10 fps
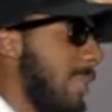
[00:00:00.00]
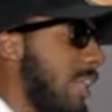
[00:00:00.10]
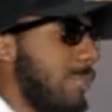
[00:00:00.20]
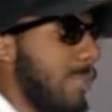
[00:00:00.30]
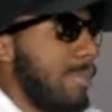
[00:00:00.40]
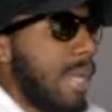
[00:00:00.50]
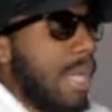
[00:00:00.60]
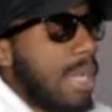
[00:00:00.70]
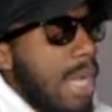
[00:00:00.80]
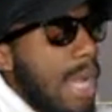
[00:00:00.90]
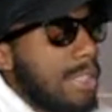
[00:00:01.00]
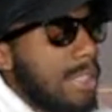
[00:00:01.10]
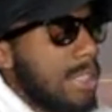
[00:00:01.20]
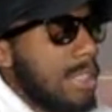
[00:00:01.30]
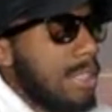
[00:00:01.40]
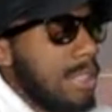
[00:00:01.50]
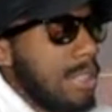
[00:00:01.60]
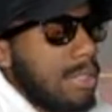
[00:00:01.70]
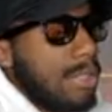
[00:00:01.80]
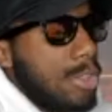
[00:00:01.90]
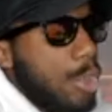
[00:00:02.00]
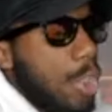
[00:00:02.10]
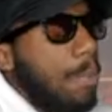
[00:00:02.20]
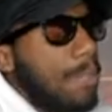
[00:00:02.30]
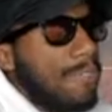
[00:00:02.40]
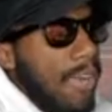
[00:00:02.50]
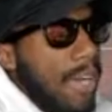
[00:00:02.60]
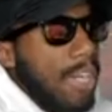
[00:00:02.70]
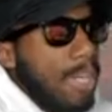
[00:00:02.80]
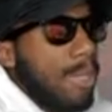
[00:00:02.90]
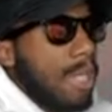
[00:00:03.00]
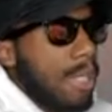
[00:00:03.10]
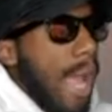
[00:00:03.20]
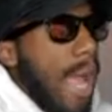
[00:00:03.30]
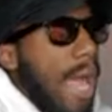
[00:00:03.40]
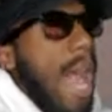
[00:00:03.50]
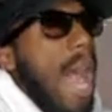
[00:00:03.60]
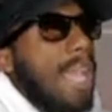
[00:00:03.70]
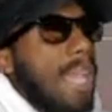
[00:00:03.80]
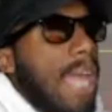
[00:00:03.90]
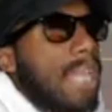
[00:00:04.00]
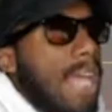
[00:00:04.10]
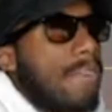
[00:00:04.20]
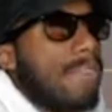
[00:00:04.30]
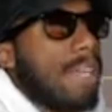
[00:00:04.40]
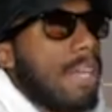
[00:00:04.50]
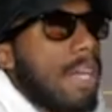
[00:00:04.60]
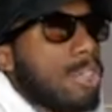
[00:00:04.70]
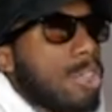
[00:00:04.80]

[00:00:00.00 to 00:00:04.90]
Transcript: to me, man, honestly. Trump is funny to me. I, I like laughing at Donald Trump